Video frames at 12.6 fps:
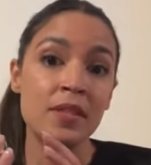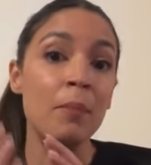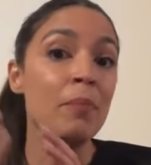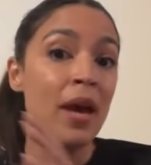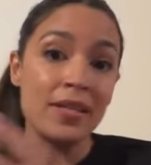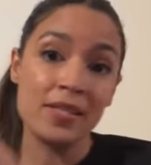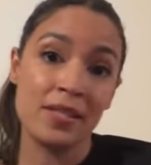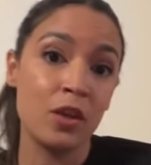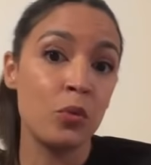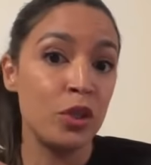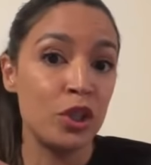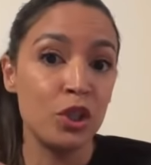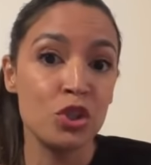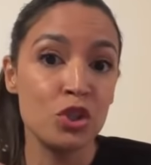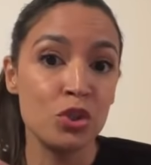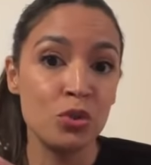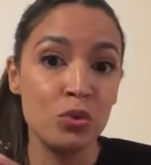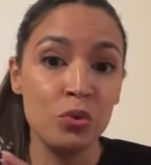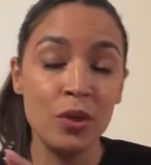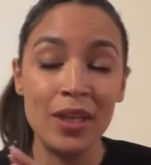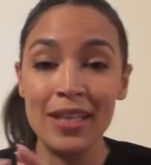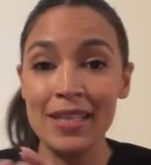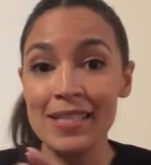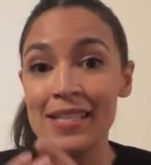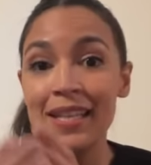the best thing we can do
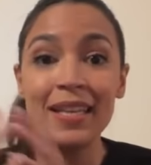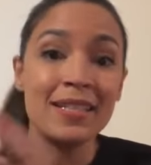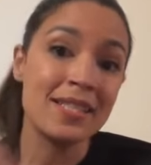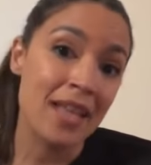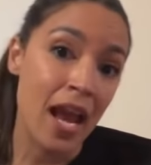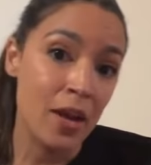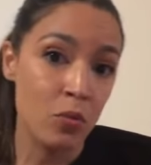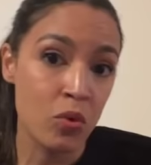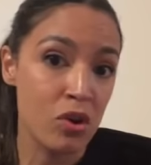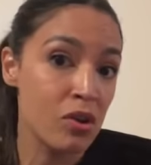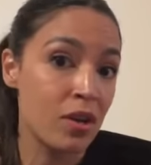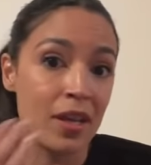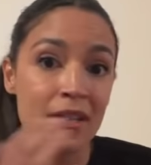is inside work.